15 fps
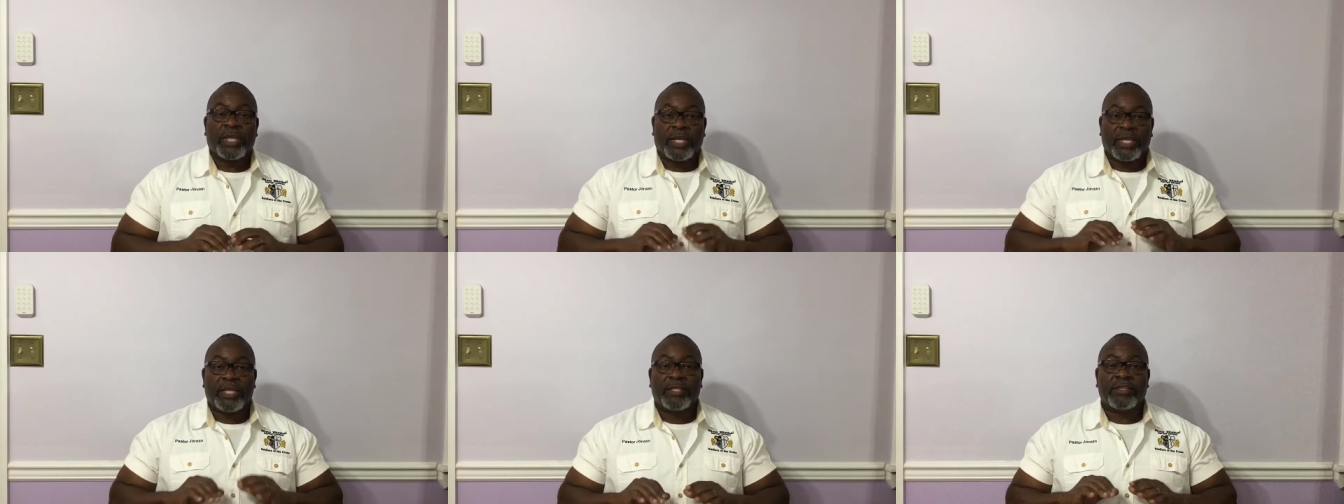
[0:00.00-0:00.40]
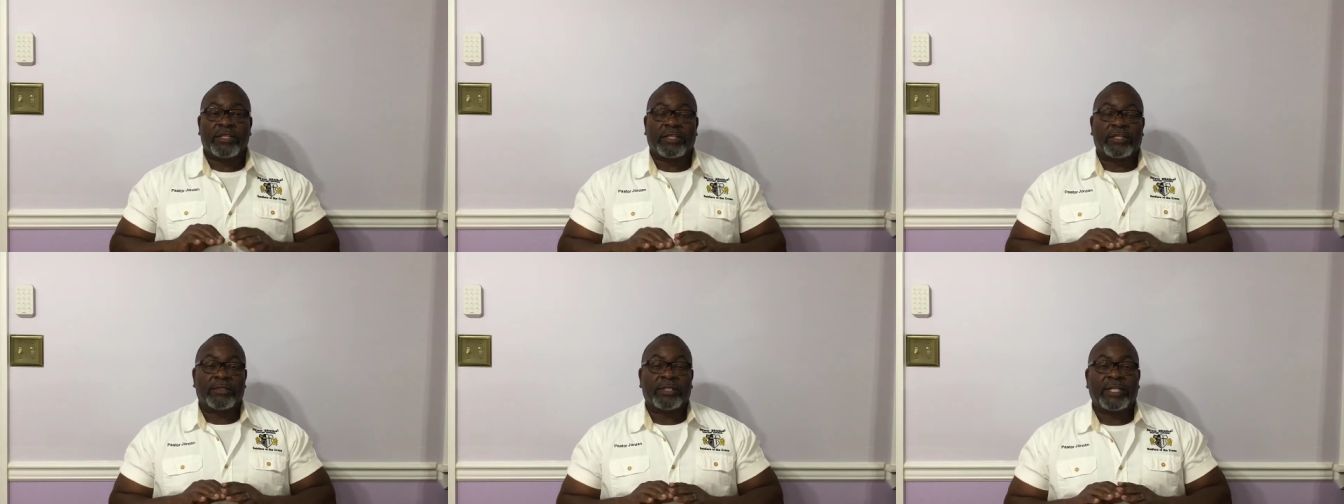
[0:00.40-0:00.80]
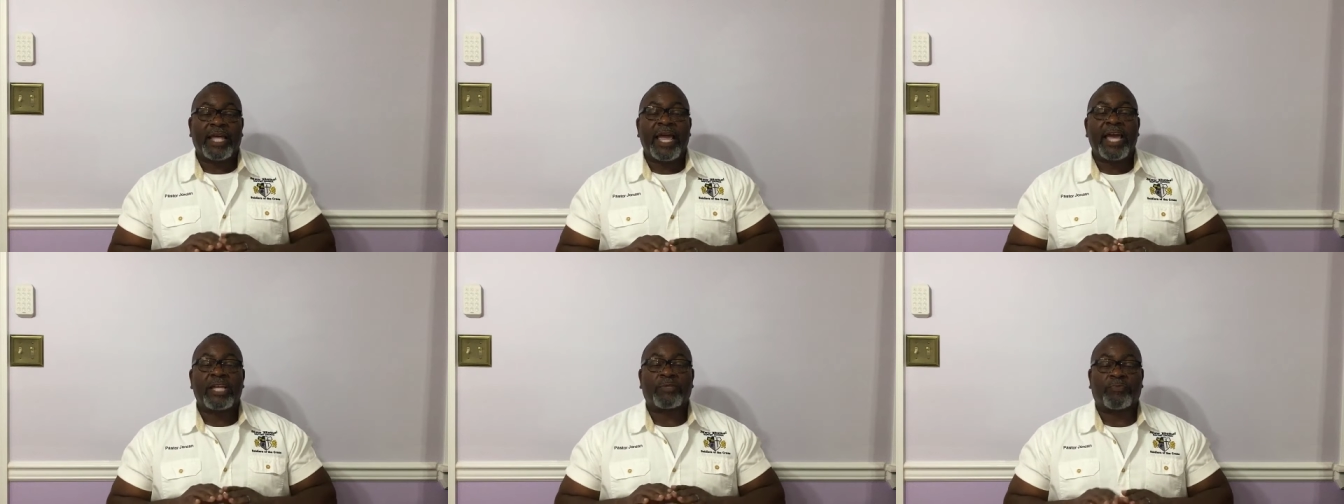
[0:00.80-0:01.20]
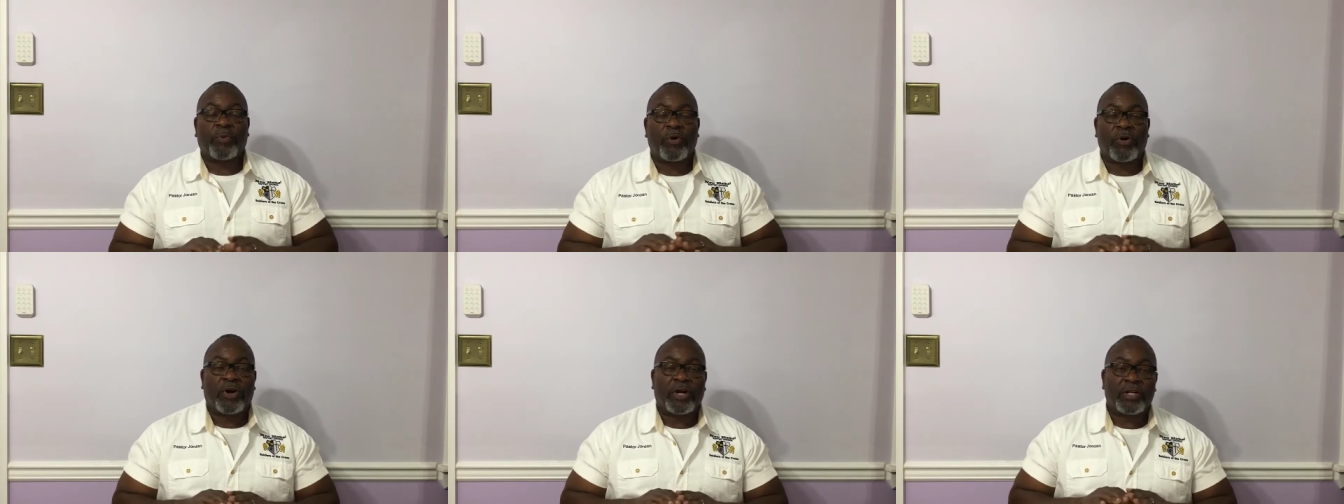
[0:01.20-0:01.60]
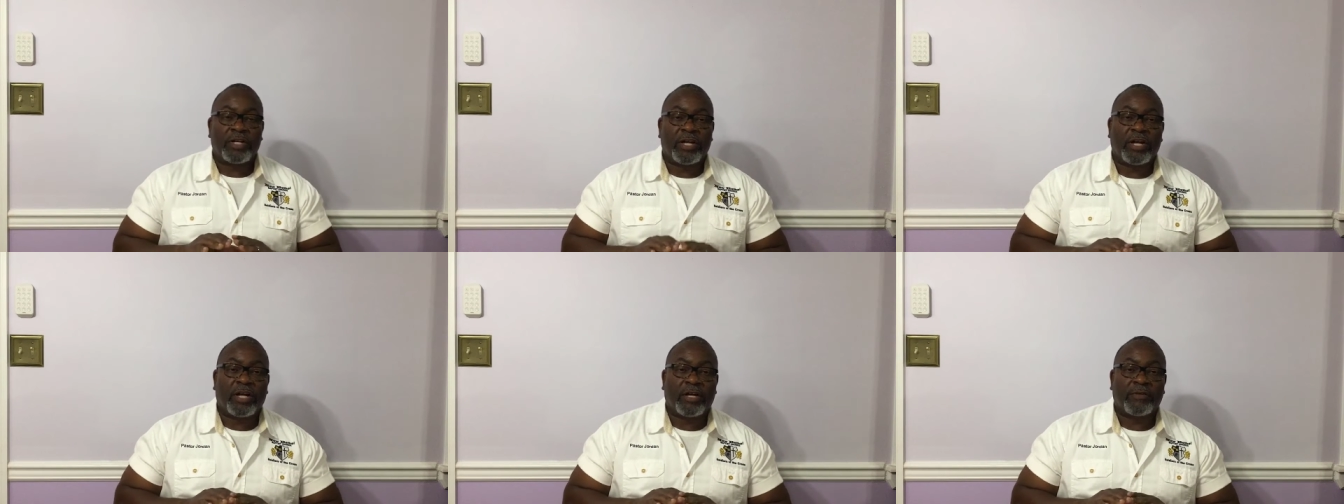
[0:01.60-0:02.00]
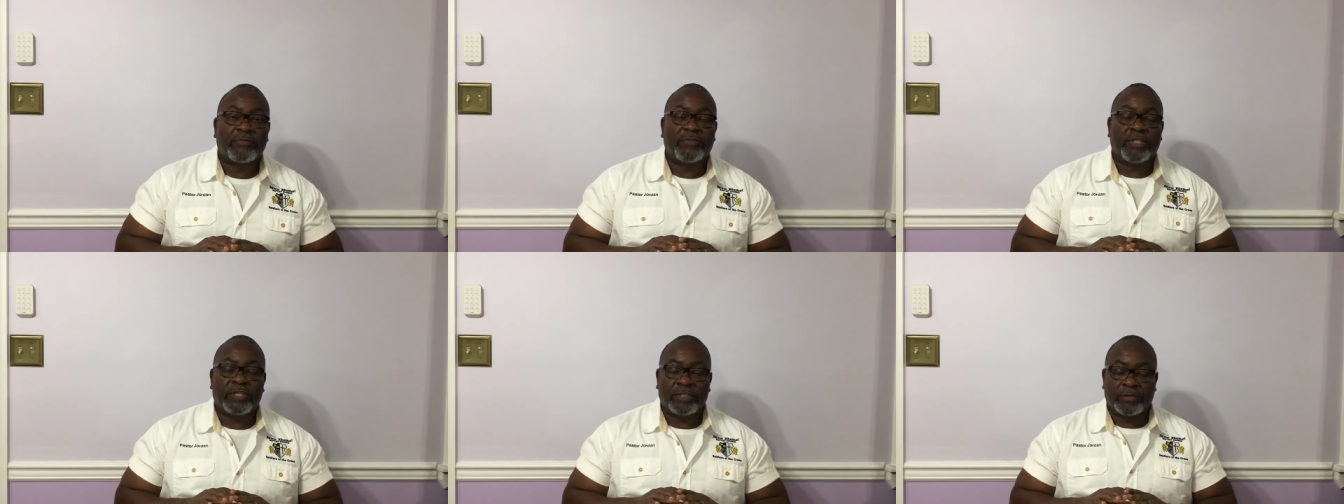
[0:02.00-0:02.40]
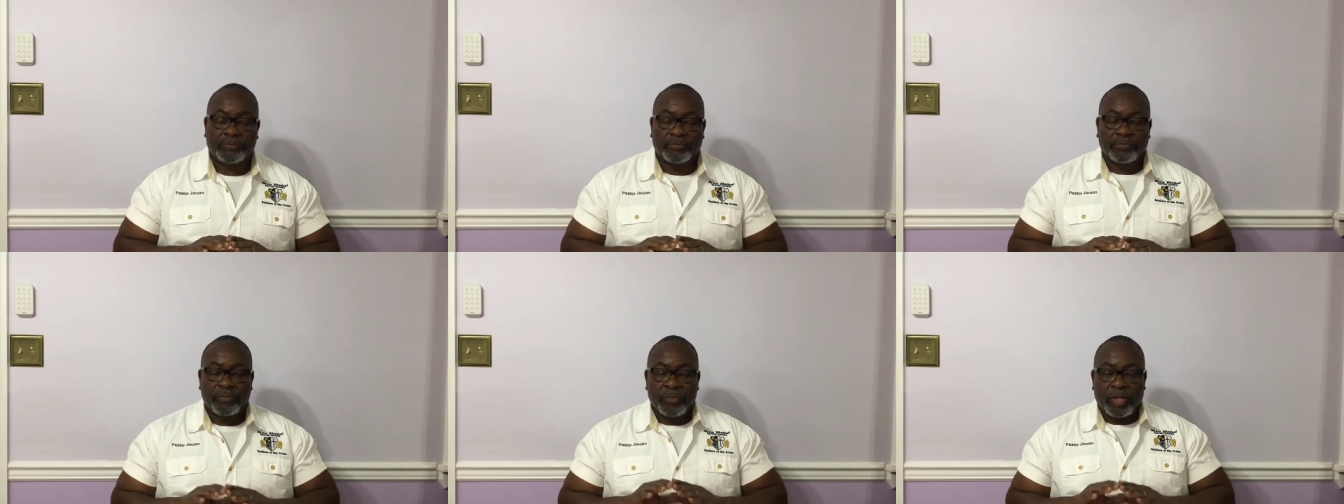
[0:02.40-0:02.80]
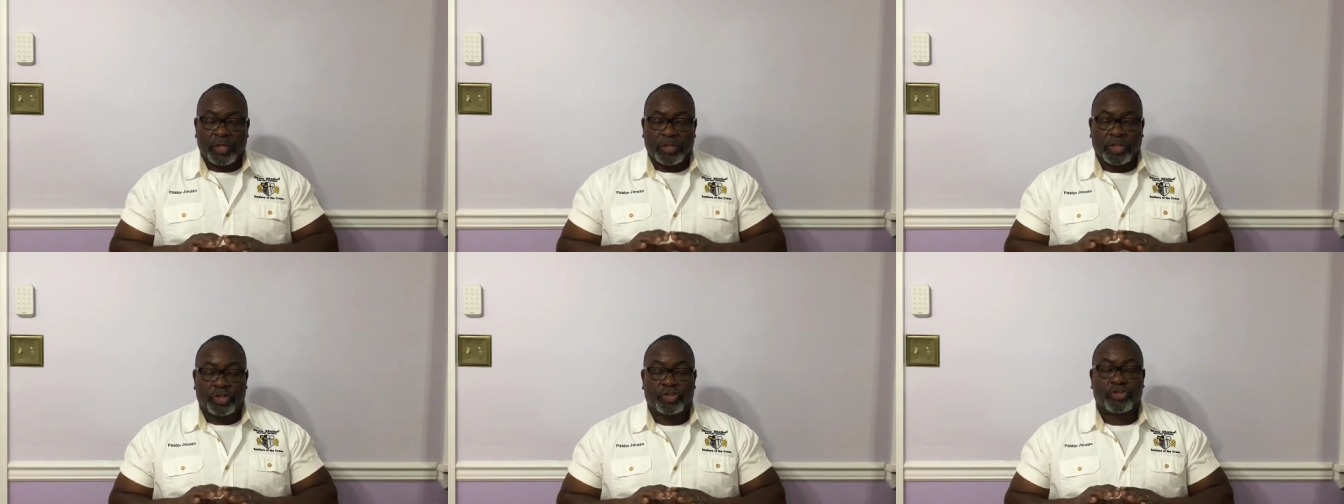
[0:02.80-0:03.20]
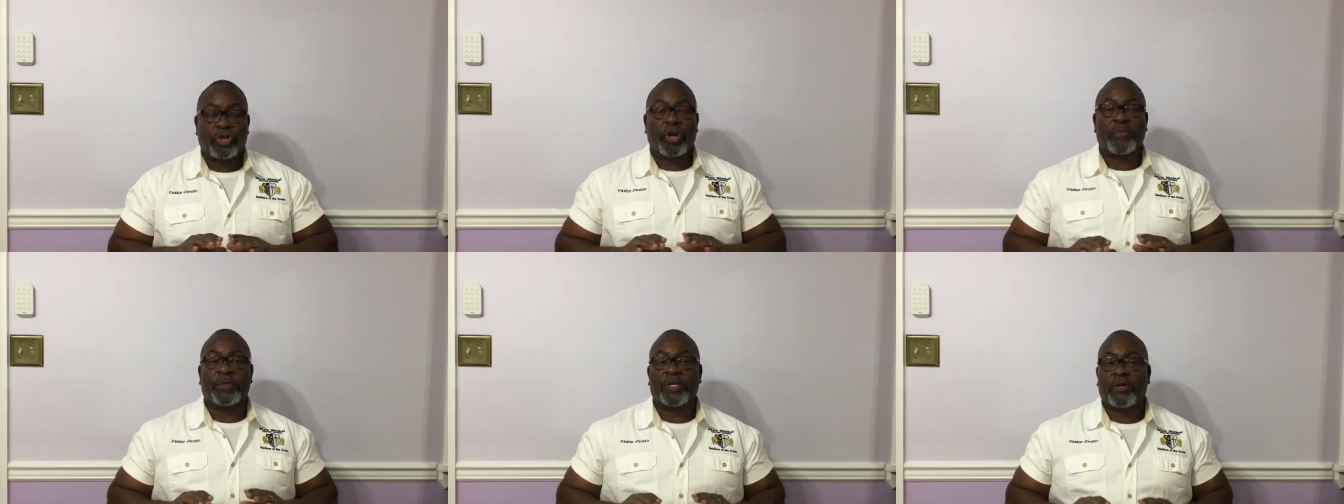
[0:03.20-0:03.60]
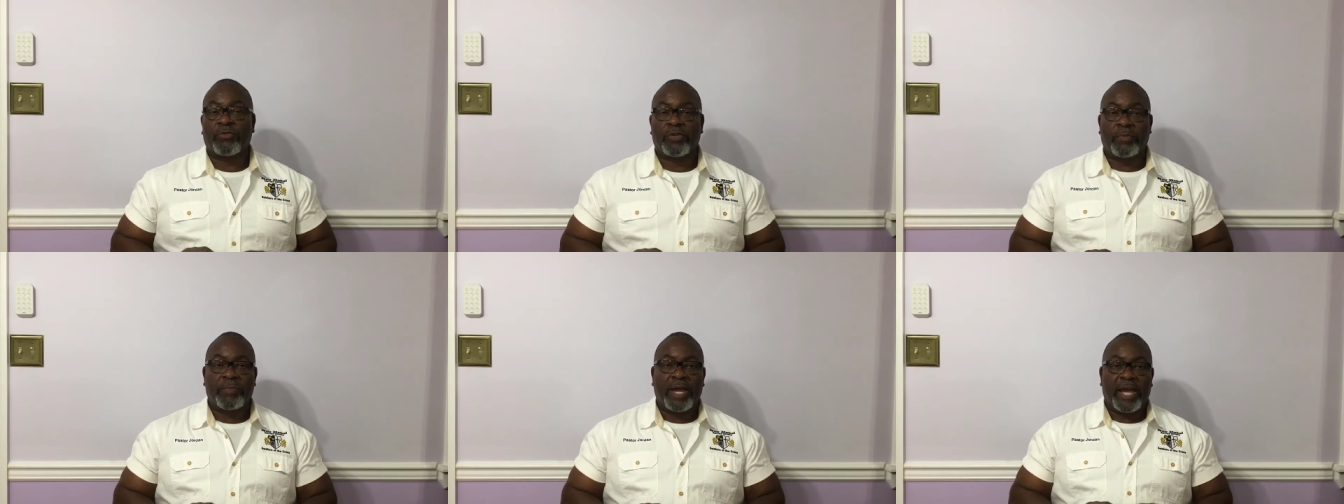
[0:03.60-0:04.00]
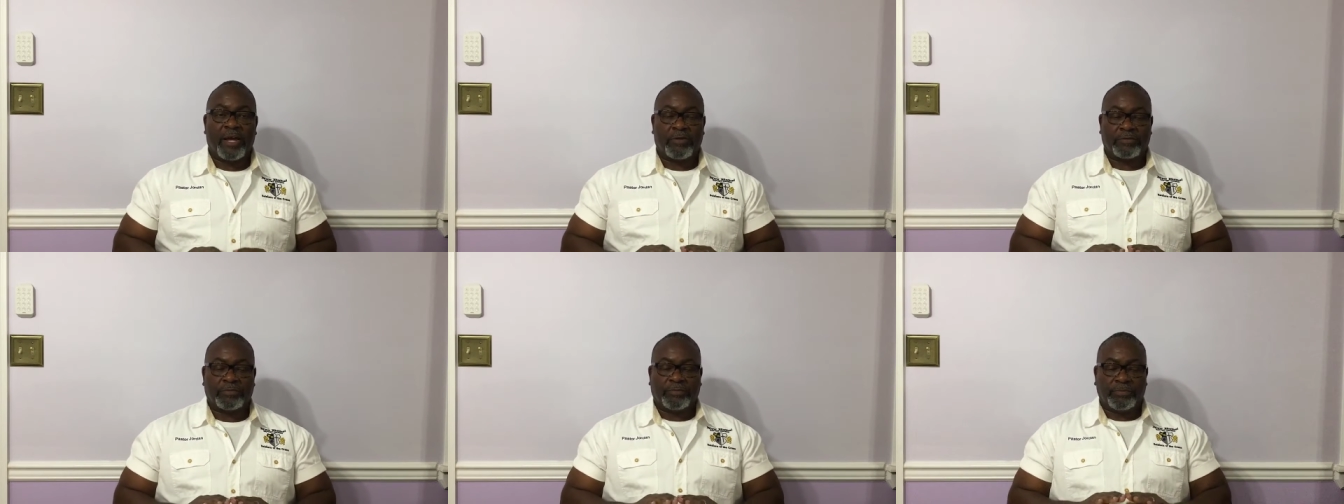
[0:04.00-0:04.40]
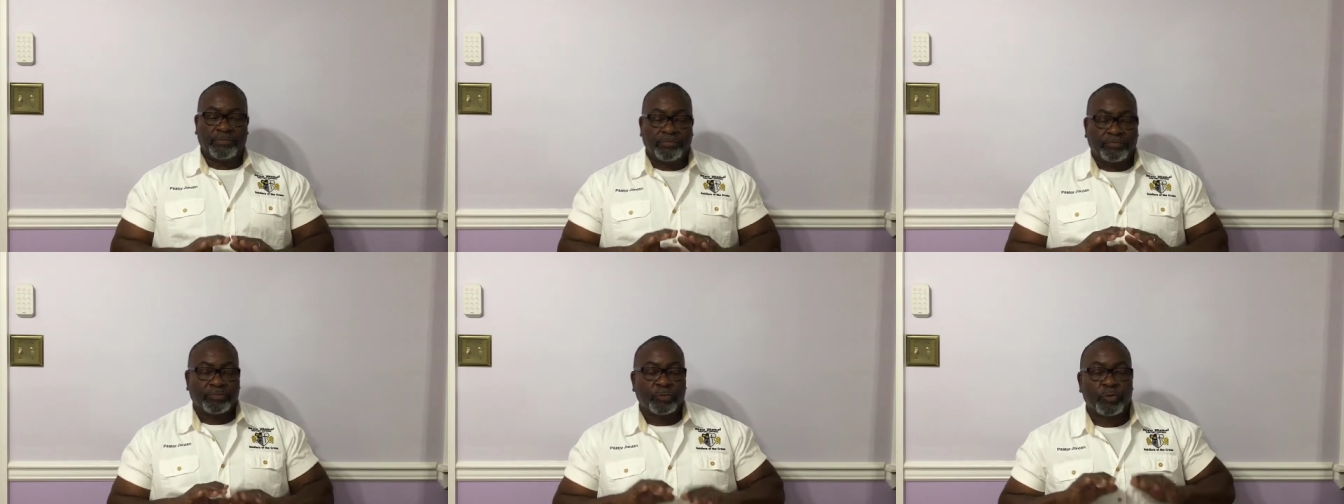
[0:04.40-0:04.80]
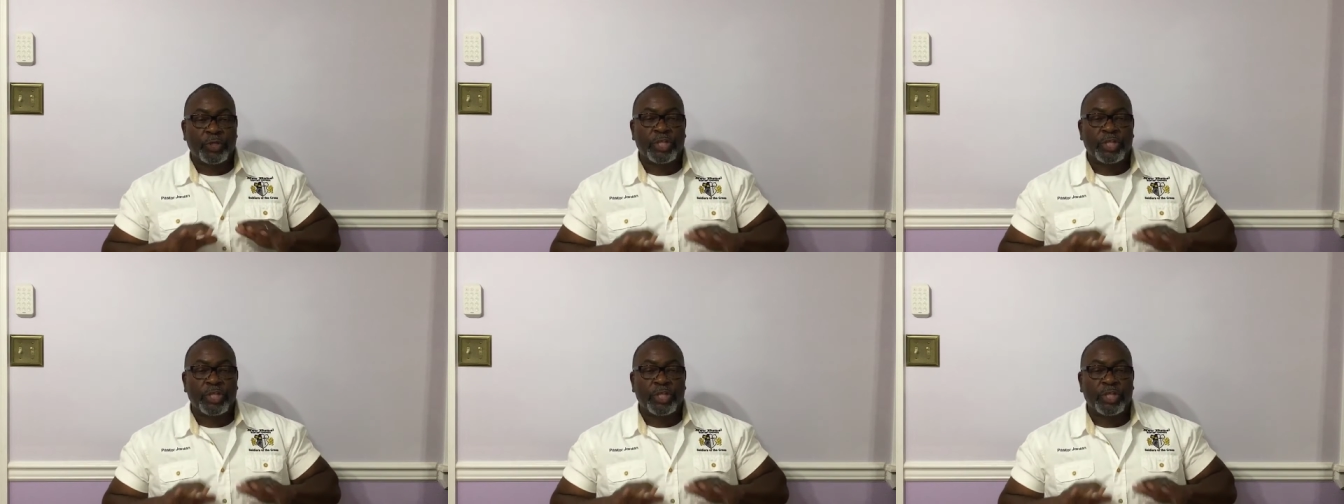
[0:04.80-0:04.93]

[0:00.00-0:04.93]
in the last part of the the Sermon on the Mount.